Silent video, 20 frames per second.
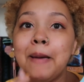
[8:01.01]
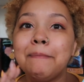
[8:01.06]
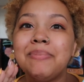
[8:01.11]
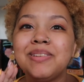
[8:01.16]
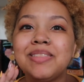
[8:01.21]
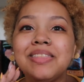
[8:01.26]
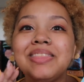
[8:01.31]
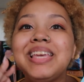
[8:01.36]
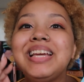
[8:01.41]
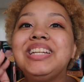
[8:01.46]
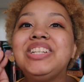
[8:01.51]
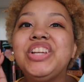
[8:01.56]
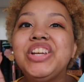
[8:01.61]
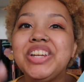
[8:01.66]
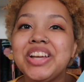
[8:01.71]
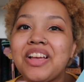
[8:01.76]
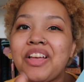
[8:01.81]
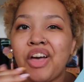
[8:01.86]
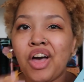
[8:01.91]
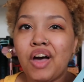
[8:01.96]
but then they
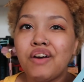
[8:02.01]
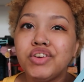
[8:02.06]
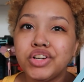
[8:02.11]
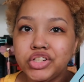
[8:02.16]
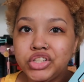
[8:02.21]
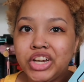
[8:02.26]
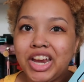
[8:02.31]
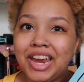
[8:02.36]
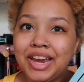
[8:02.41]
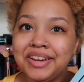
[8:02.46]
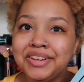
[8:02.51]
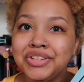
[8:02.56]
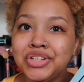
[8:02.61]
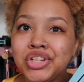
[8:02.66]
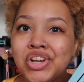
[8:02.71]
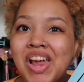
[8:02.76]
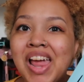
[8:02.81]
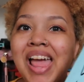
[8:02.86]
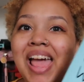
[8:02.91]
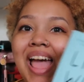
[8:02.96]
did a cover
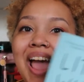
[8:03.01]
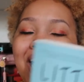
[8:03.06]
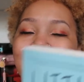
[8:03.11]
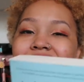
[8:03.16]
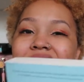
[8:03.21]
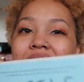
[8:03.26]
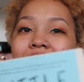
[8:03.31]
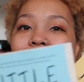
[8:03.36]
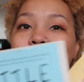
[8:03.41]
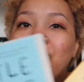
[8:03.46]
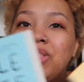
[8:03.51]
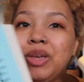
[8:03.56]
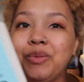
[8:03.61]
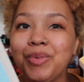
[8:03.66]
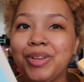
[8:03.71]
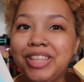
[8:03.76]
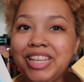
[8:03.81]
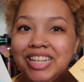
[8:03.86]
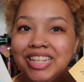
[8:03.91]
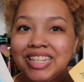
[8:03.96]
change and they only
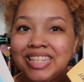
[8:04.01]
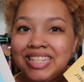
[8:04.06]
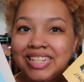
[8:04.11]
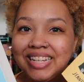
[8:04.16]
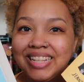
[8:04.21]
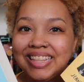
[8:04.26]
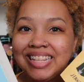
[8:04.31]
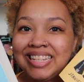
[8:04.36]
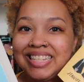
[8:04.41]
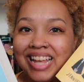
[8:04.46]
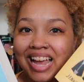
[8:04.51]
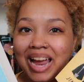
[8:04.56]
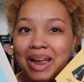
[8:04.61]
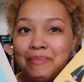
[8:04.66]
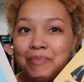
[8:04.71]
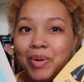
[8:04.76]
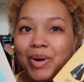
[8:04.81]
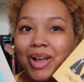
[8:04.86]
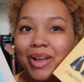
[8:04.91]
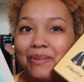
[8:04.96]
released the
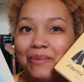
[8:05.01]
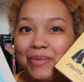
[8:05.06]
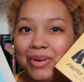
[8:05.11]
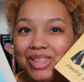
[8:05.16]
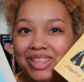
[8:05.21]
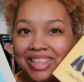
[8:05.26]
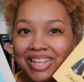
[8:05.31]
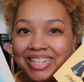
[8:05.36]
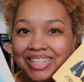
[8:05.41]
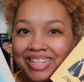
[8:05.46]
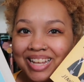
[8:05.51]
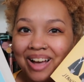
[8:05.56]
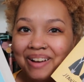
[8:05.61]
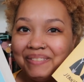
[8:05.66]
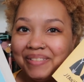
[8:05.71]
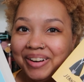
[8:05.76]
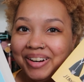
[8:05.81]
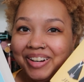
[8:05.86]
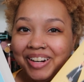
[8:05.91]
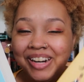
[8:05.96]
second book with this
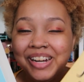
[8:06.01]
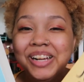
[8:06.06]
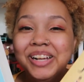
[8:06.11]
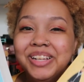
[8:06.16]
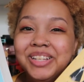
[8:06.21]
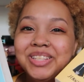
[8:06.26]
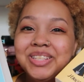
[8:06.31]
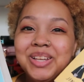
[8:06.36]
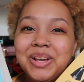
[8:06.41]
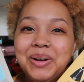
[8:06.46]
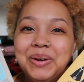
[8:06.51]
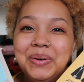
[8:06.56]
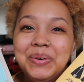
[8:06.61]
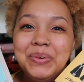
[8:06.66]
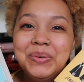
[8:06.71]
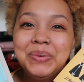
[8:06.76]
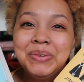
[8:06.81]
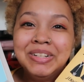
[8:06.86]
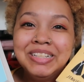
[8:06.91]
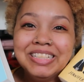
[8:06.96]
cover.
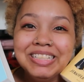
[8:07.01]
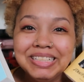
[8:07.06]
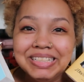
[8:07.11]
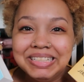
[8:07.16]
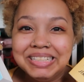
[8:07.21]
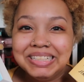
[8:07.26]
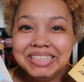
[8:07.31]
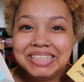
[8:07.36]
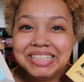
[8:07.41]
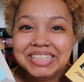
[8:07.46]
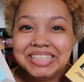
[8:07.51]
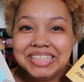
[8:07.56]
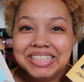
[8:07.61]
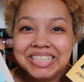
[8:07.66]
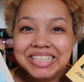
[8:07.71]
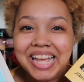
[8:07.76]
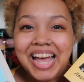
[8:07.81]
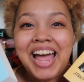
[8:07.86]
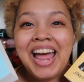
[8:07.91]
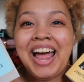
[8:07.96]
So,
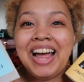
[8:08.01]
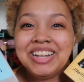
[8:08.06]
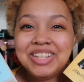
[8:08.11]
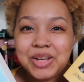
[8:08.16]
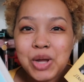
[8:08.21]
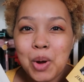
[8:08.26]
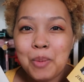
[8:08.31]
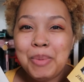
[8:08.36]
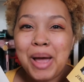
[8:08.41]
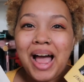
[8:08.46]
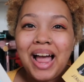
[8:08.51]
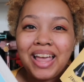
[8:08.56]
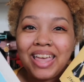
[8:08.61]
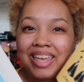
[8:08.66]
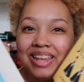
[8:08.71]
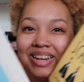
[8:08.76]
I had to go back